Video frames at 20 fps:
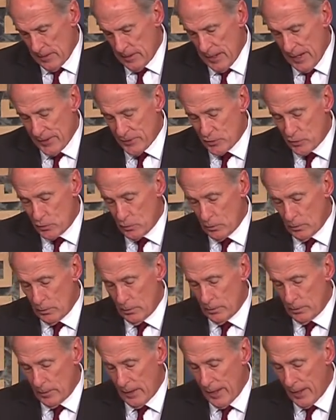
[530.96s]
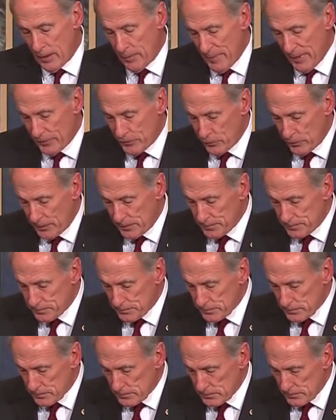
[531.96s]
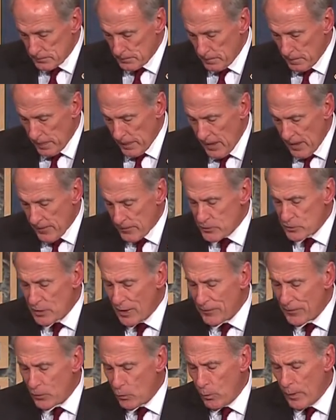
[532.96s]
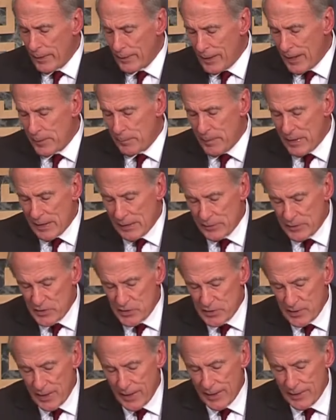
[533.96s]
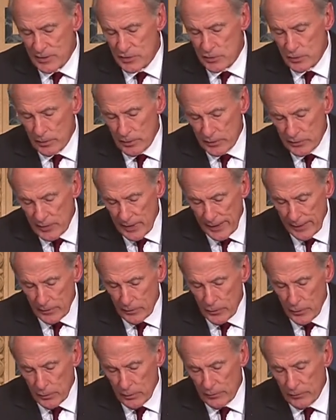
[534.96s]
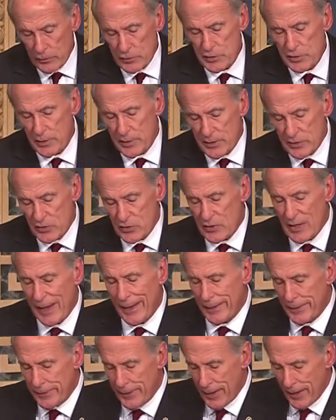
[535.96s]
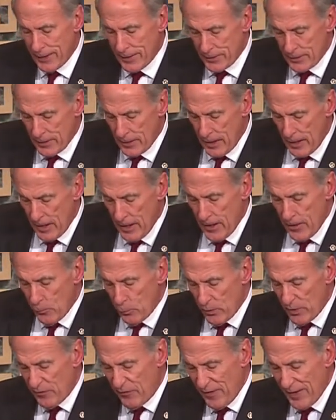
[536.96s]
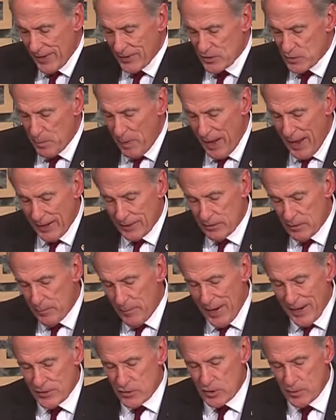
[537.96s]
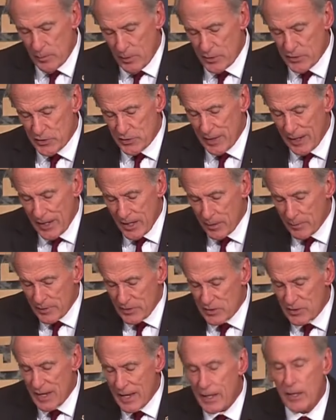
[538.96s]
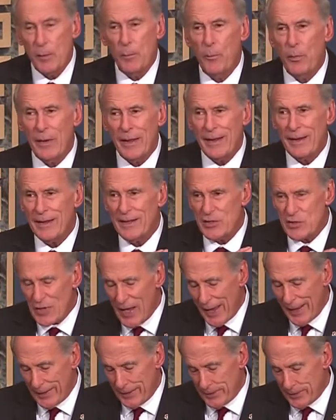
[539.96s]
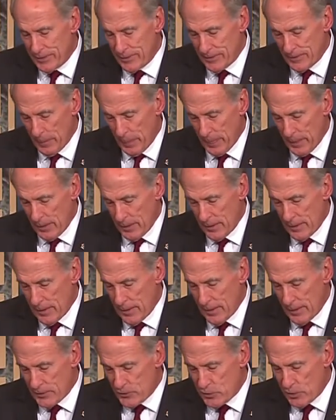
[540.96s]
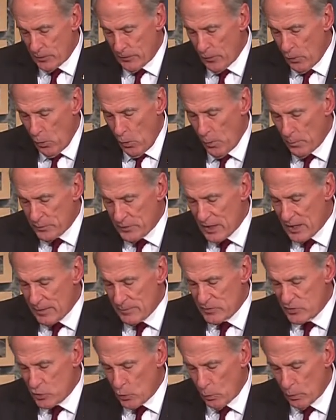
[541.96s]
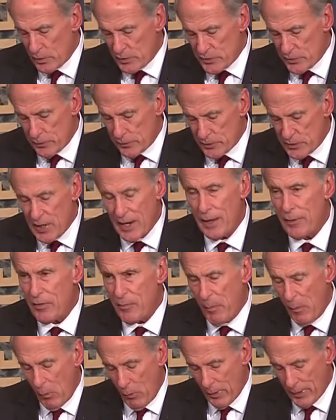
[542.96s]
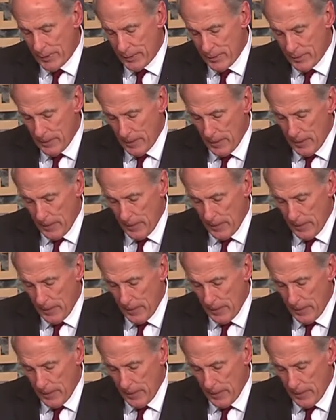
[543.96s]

high school, or elementary. There's nothing quite like being in the stands during Taylor University's Silent Night, where the fans pack the basketball stadium and stay completely silent until the home team scores their 10th point.